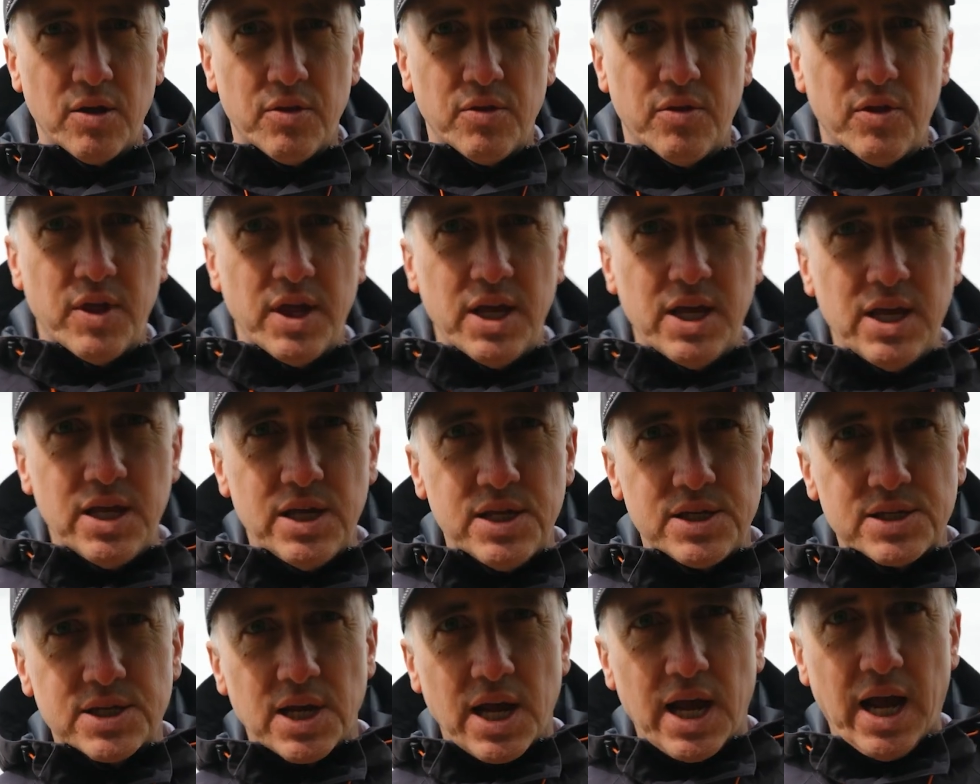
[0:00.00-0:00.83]

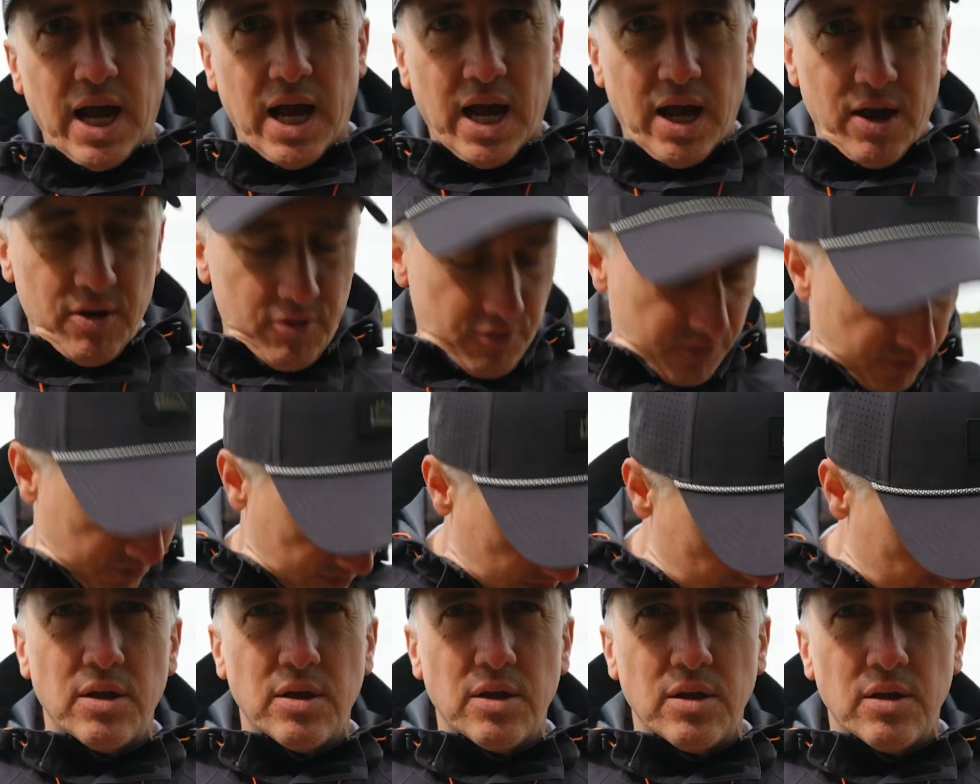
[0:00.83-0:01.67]
These have
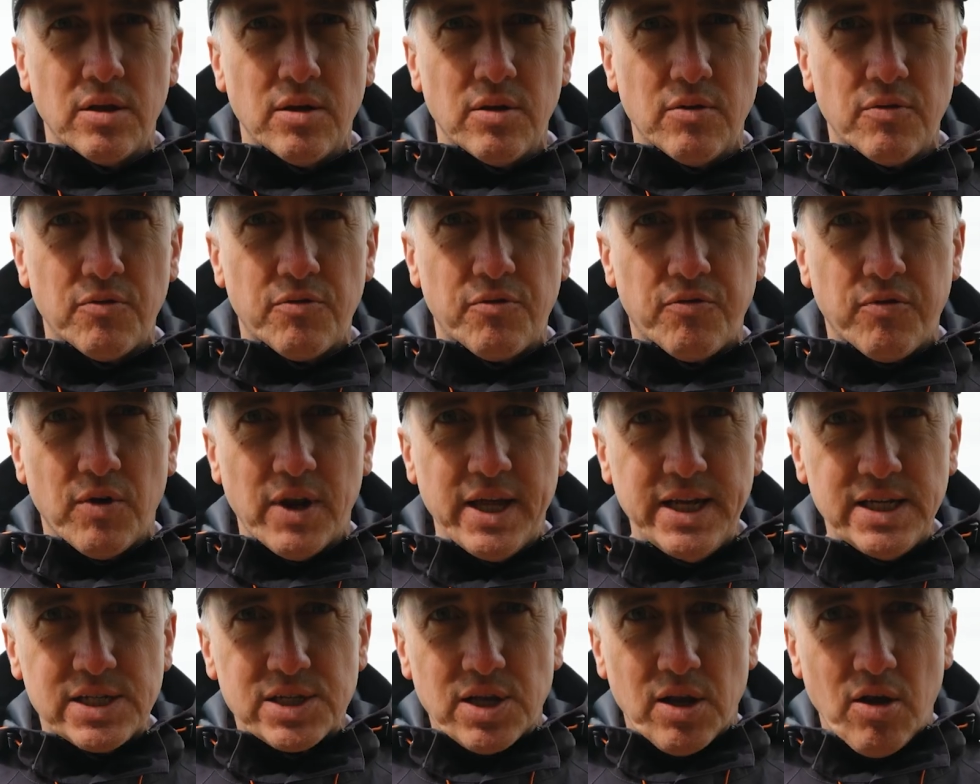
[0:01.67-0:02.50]

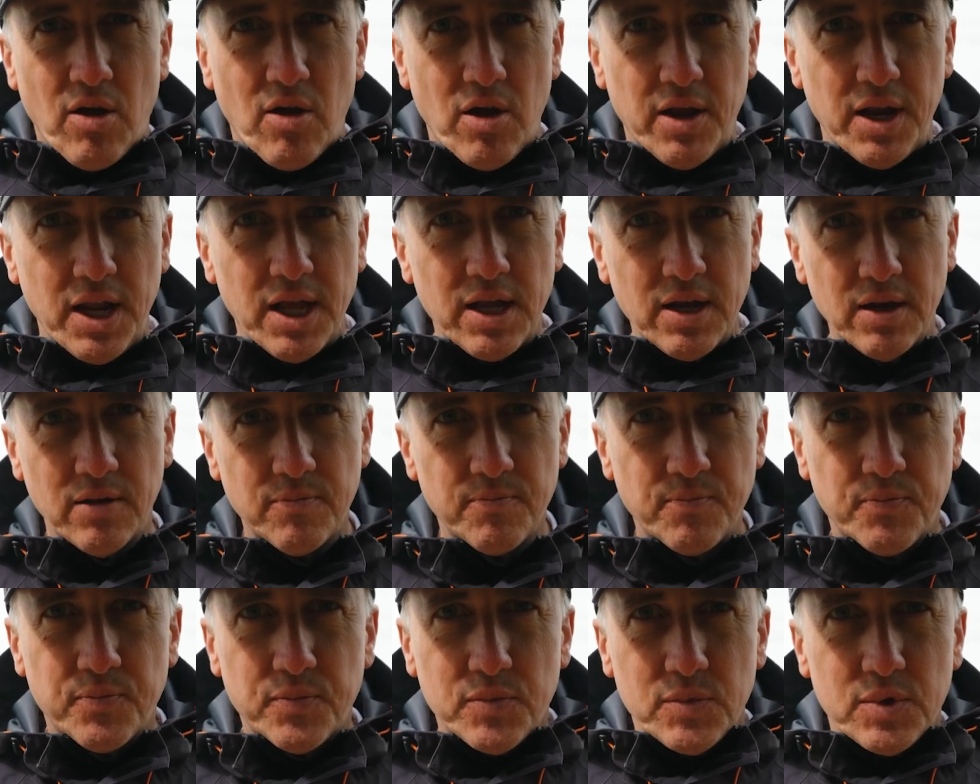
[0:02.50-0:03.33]
fleece lining
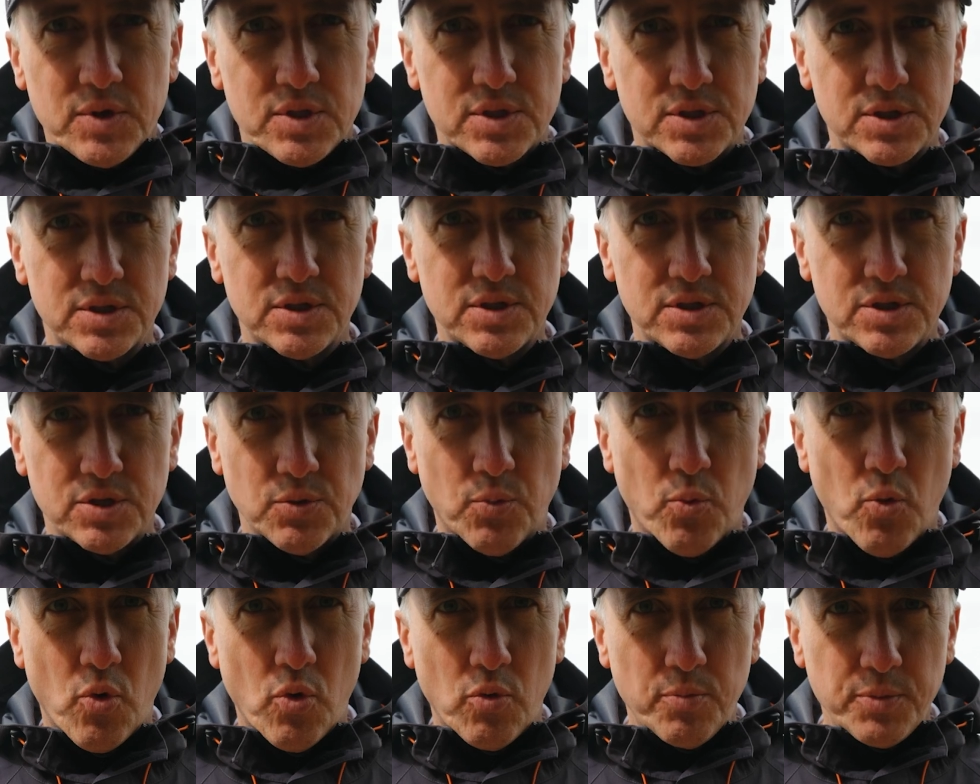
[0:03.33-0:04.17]
to
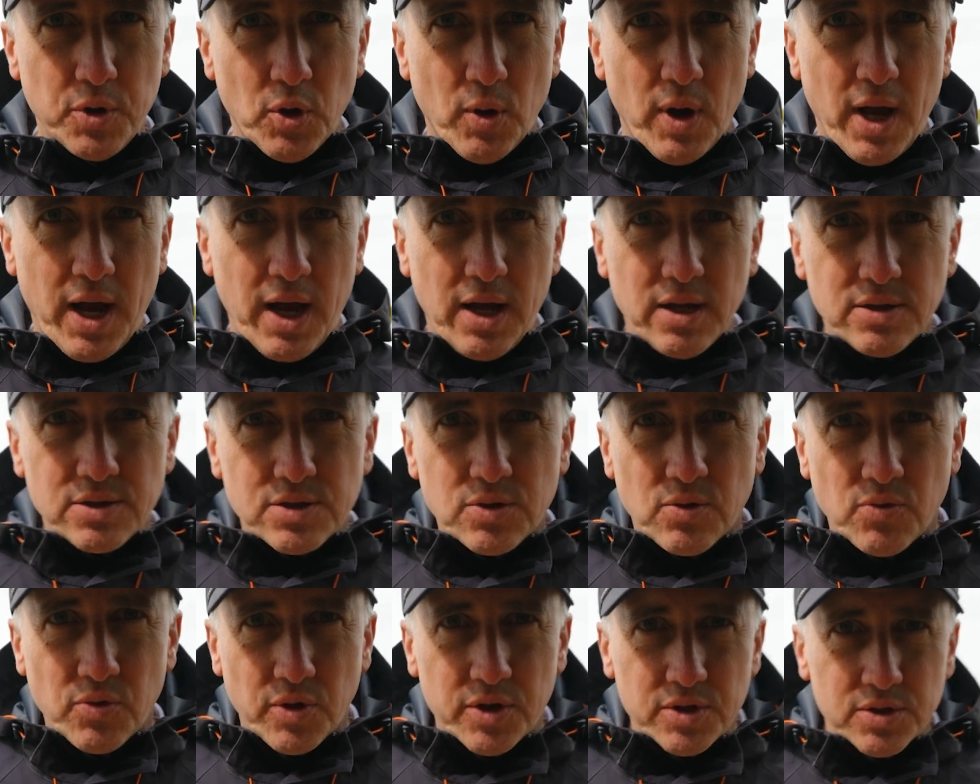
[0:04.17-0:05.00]
warm your hands
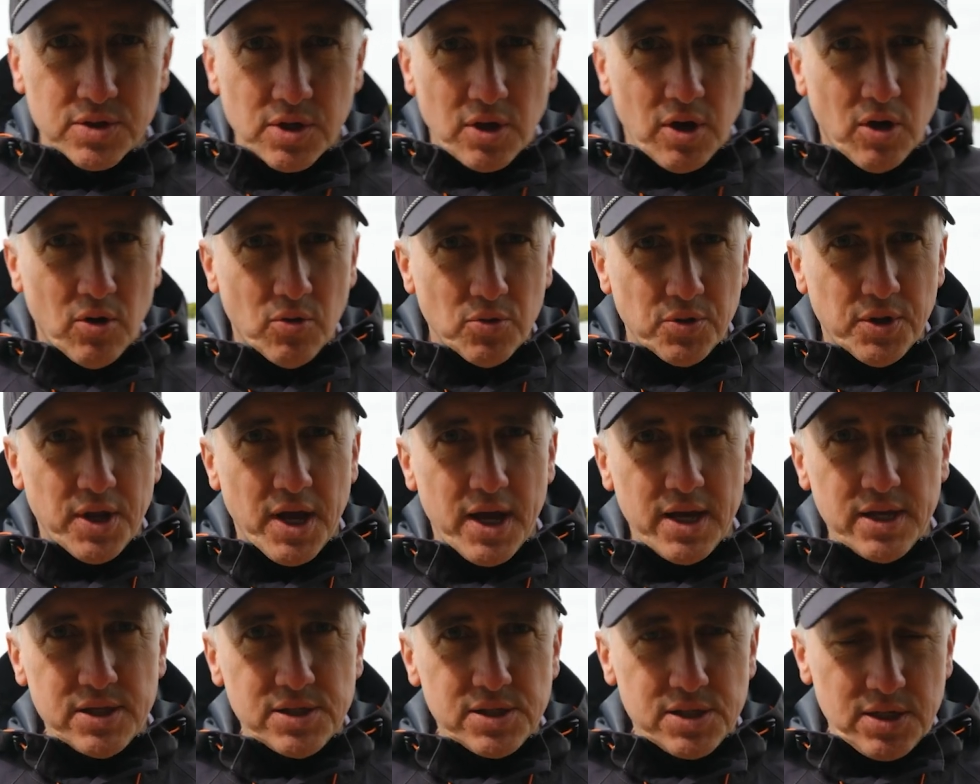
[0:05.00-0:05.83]
on those cold
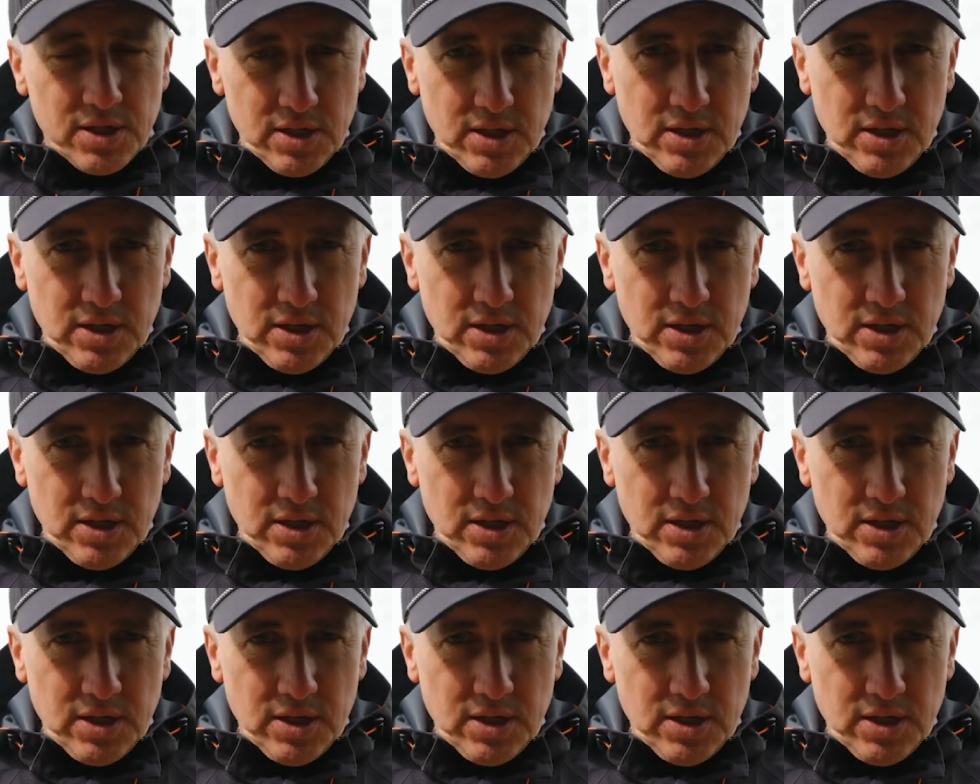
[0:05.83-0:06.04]
days,